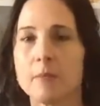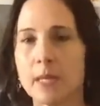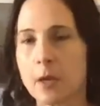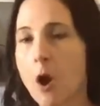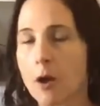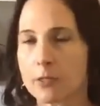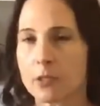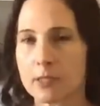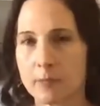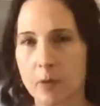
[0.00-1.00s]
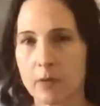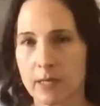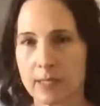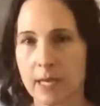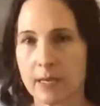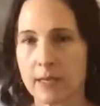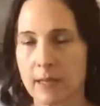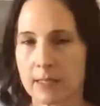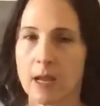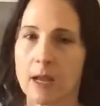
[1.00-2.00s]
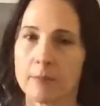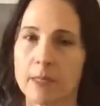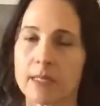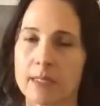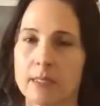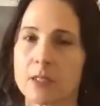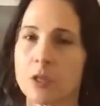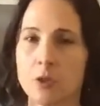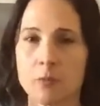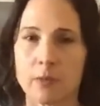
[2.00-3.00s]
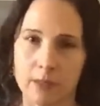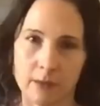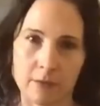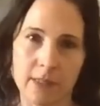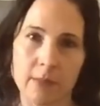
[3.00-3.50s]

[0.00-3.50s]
Be cautious about extending that time because it's cumulative.